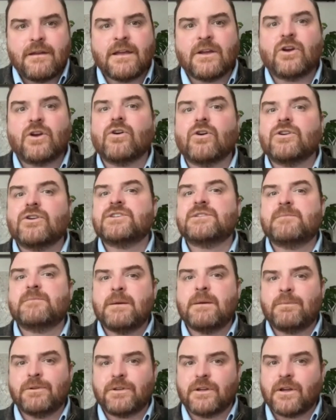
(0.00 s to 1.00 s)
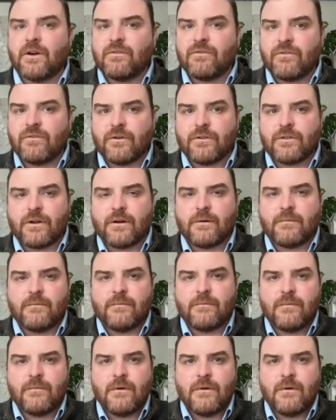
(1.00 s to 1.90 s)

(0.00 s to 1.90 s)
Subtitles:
encourages people to go further.